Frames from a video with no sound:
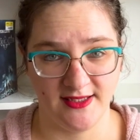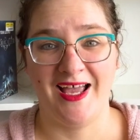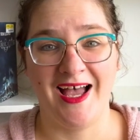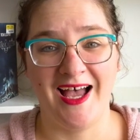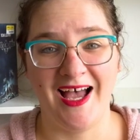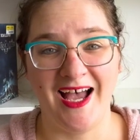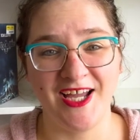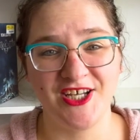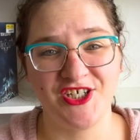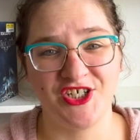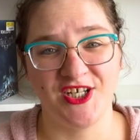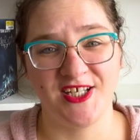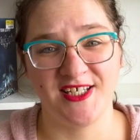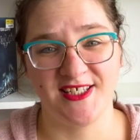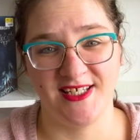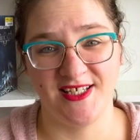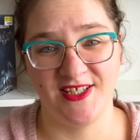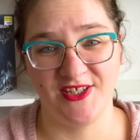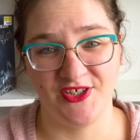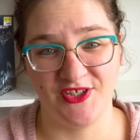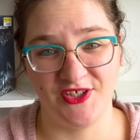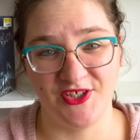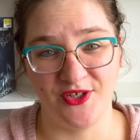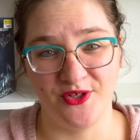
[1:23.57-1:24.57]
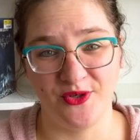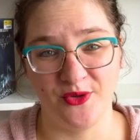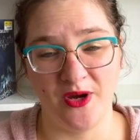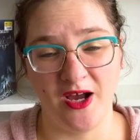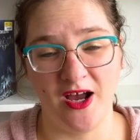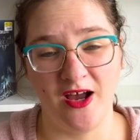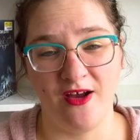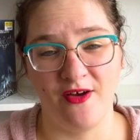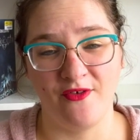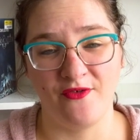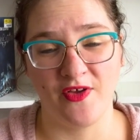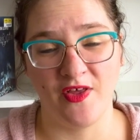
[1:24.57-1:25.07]
Hijinks ensue
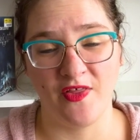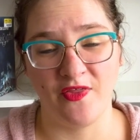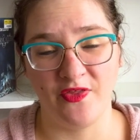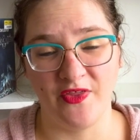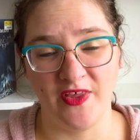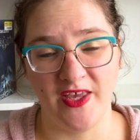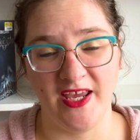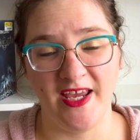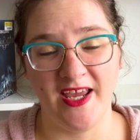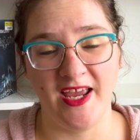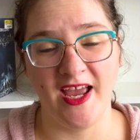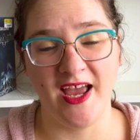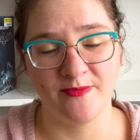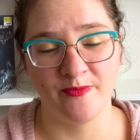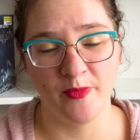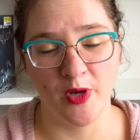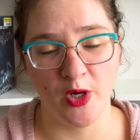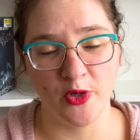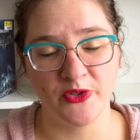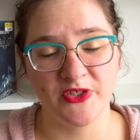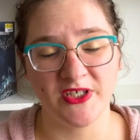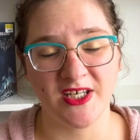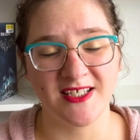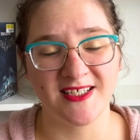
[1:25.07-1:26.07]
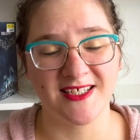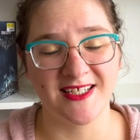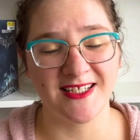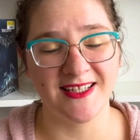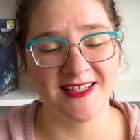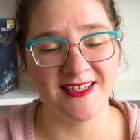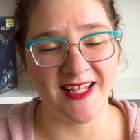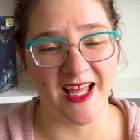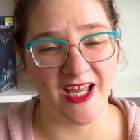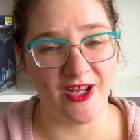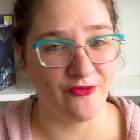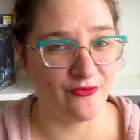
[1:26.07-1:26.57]
of the most
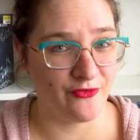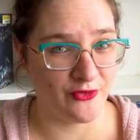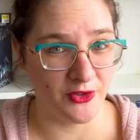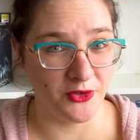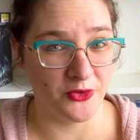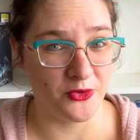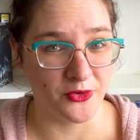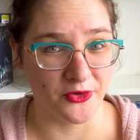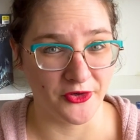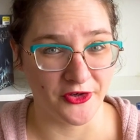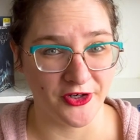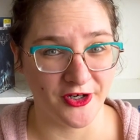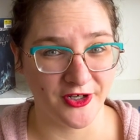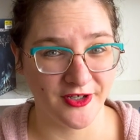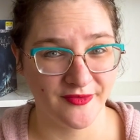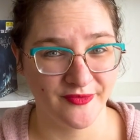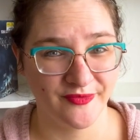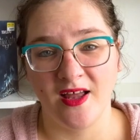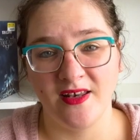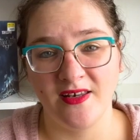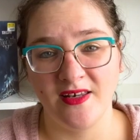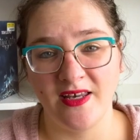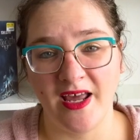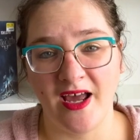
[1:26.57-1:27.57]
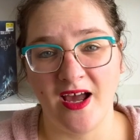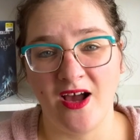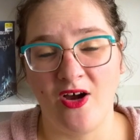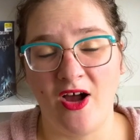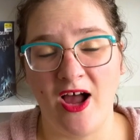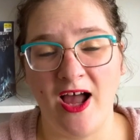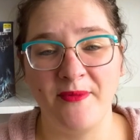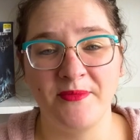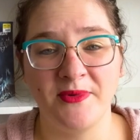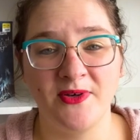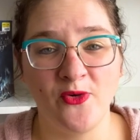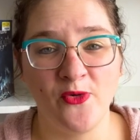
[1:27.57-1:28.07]
delightful order. Now,
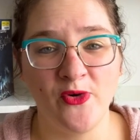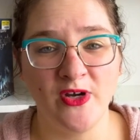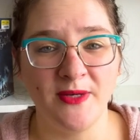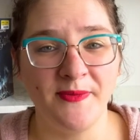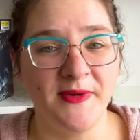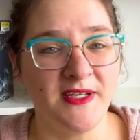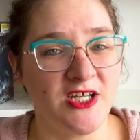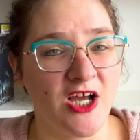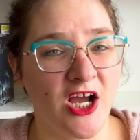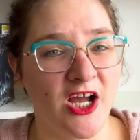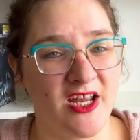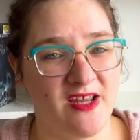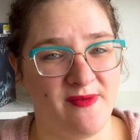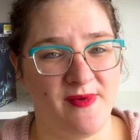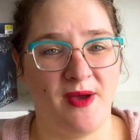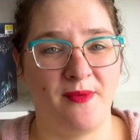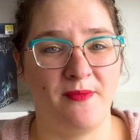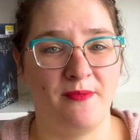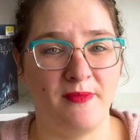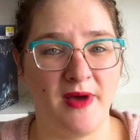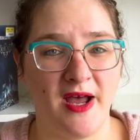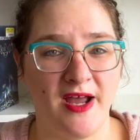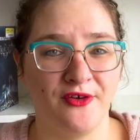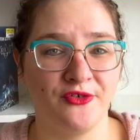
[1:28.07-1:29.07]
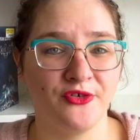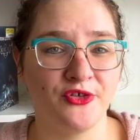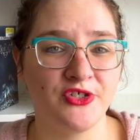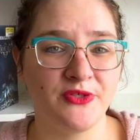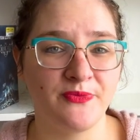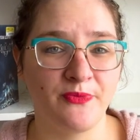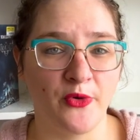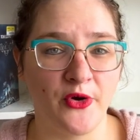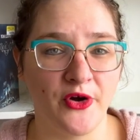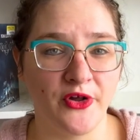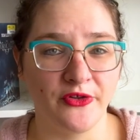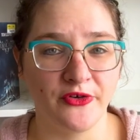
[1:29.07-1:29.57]
I'm going to be talking about minor
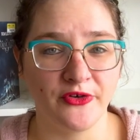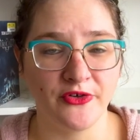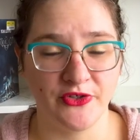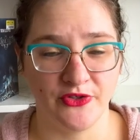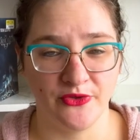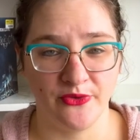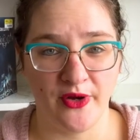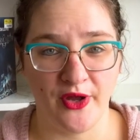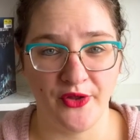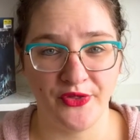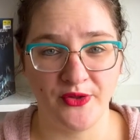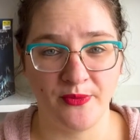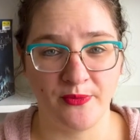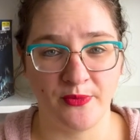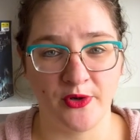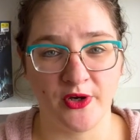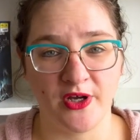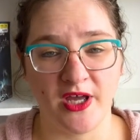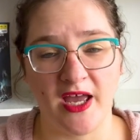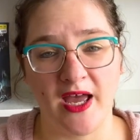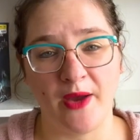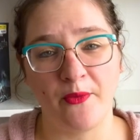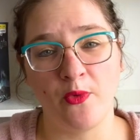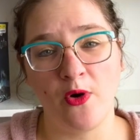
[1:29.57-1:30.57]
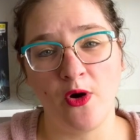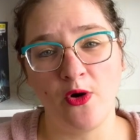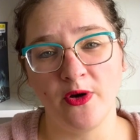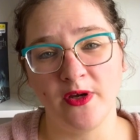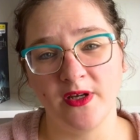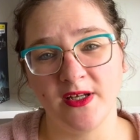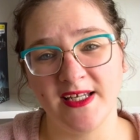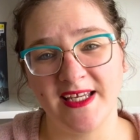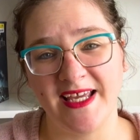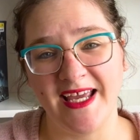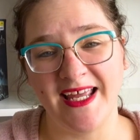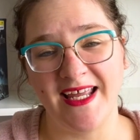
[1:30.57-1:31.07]
spoilers throughout the book. I won't
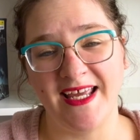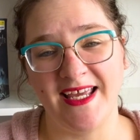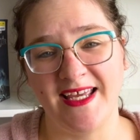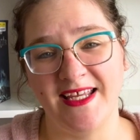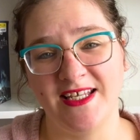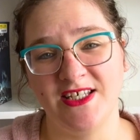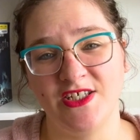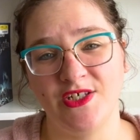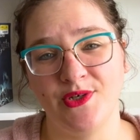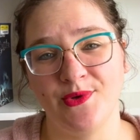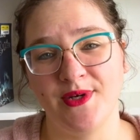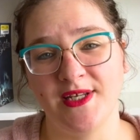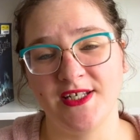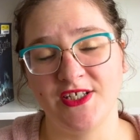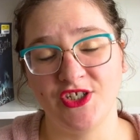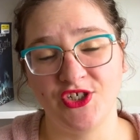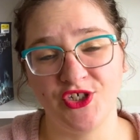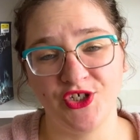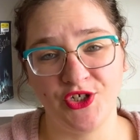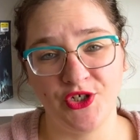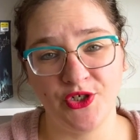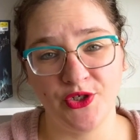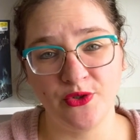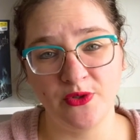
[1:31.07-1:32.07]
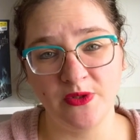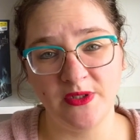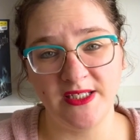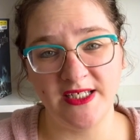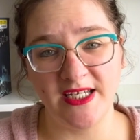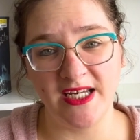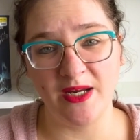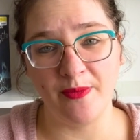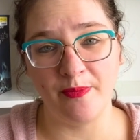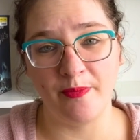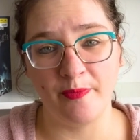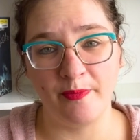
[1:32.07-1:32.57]
get into it too
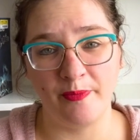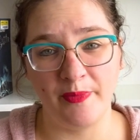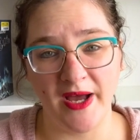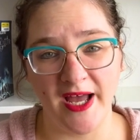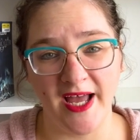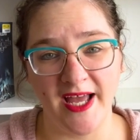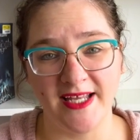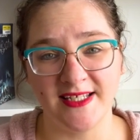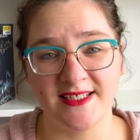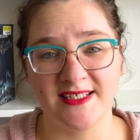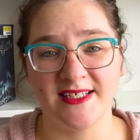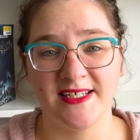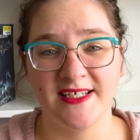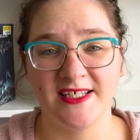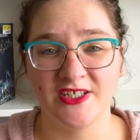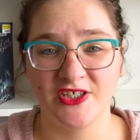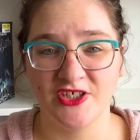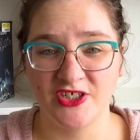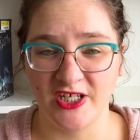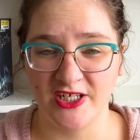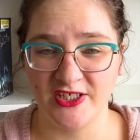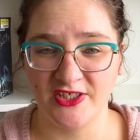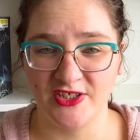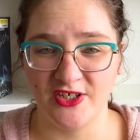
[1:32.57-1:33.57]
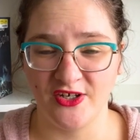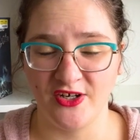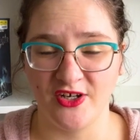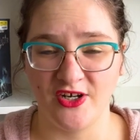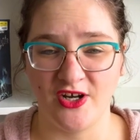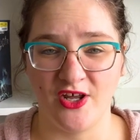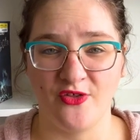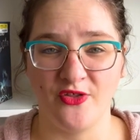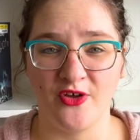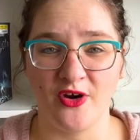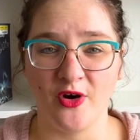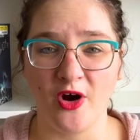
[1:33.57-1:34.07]
deep, but just so you
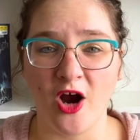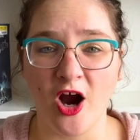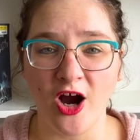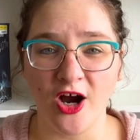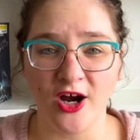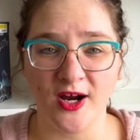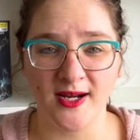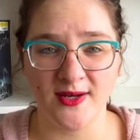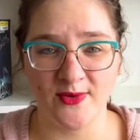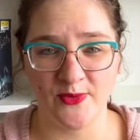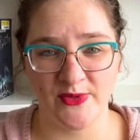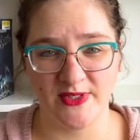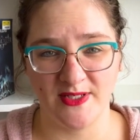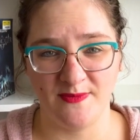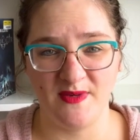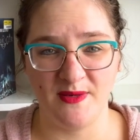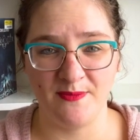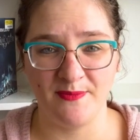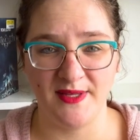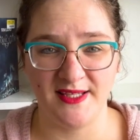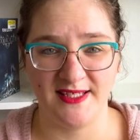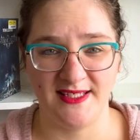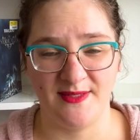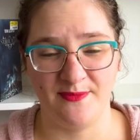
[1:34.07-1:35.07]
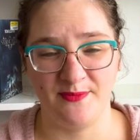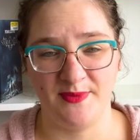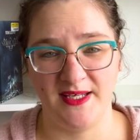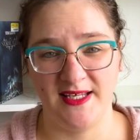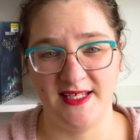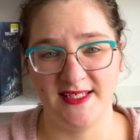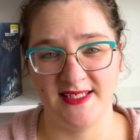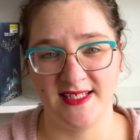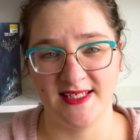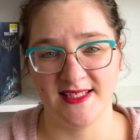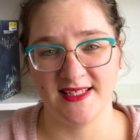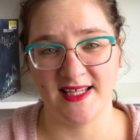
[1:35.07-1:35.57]
know, there are going to be bits and
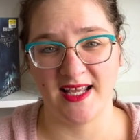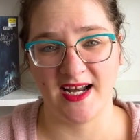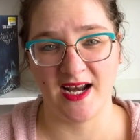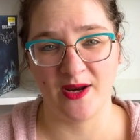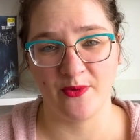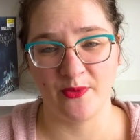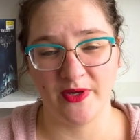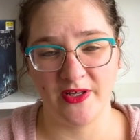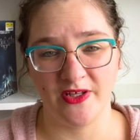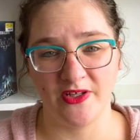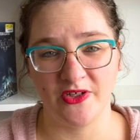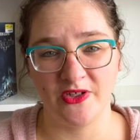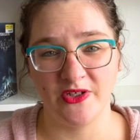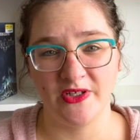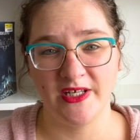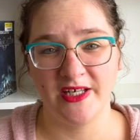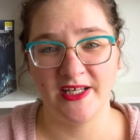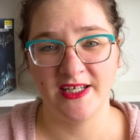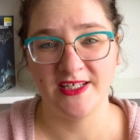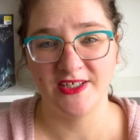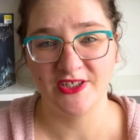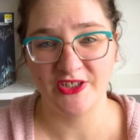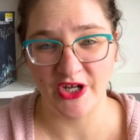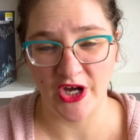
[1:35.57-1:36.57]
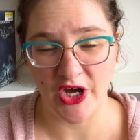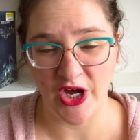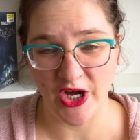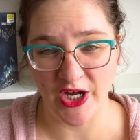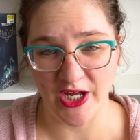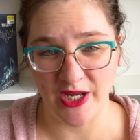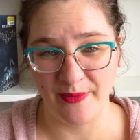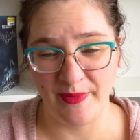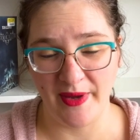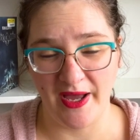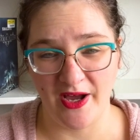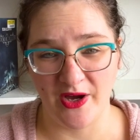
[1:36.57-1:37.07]
pieces that I will talk
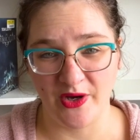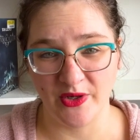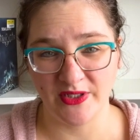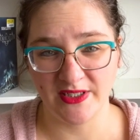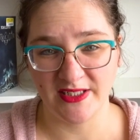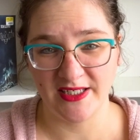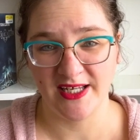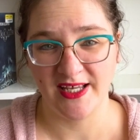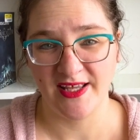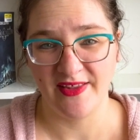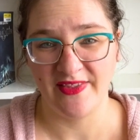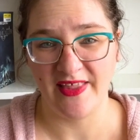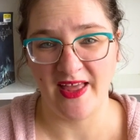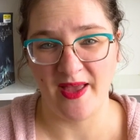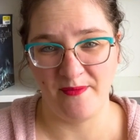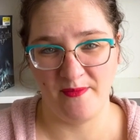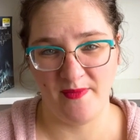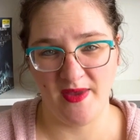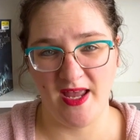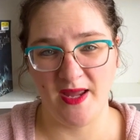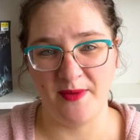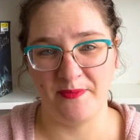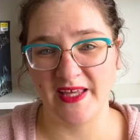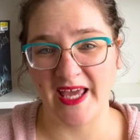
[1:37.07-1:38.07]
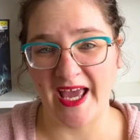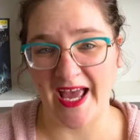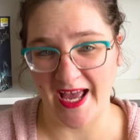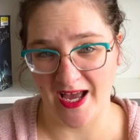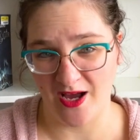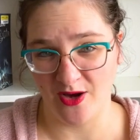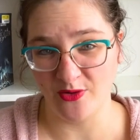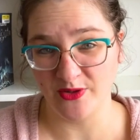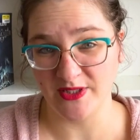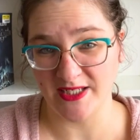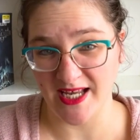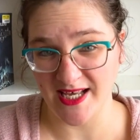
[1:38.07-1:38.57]
about that may
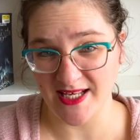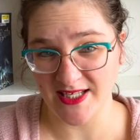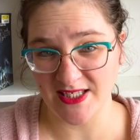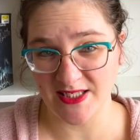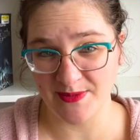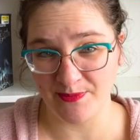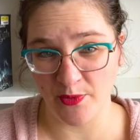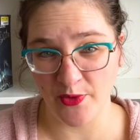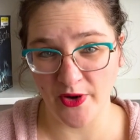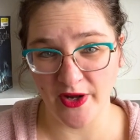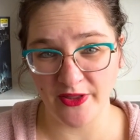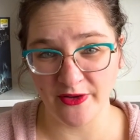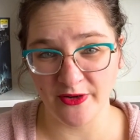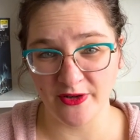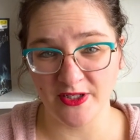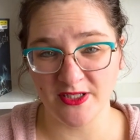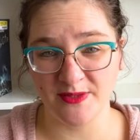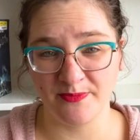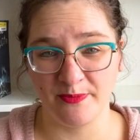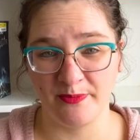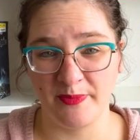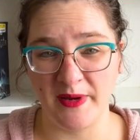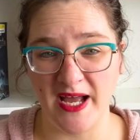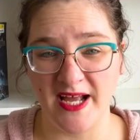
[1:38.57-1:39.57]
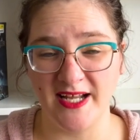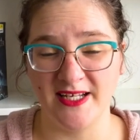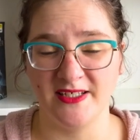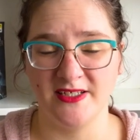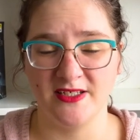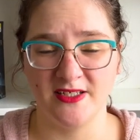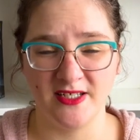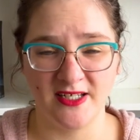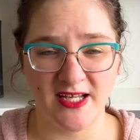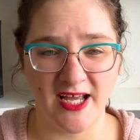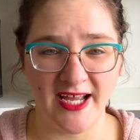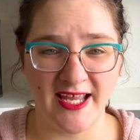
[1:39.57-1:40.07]
count as spoilers, but
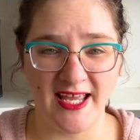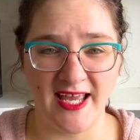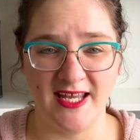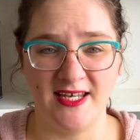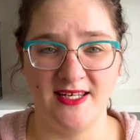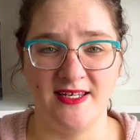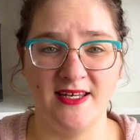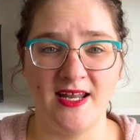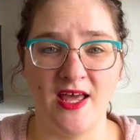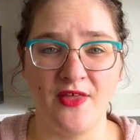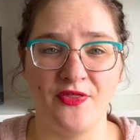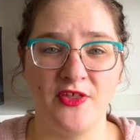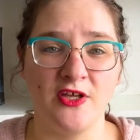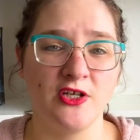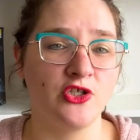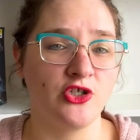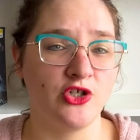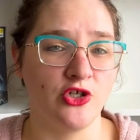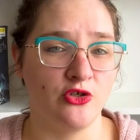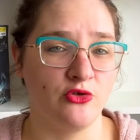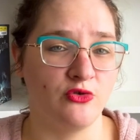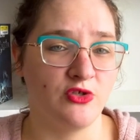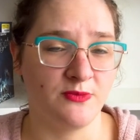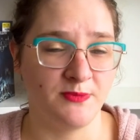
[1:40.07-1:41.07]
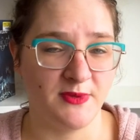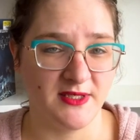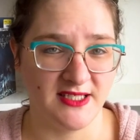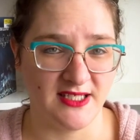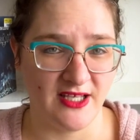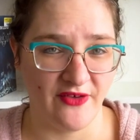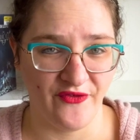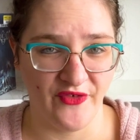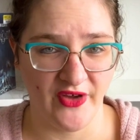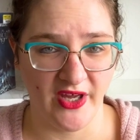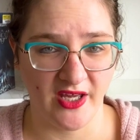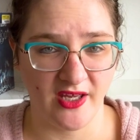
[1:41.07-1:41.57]
again, nothing too
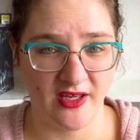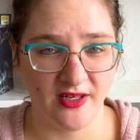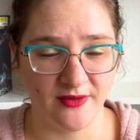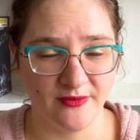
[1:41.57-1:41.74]
specific.